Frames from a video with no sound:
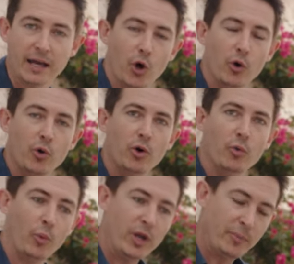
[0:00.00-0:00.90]
So
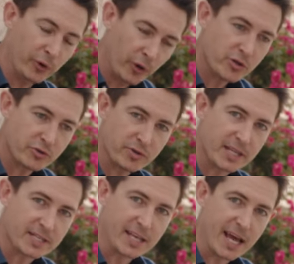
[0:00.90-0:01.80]
when you put all those three
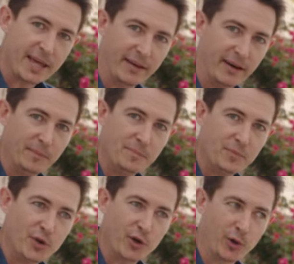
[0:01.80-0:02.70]
things together,
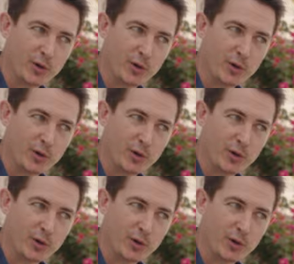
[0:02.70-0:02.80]
you can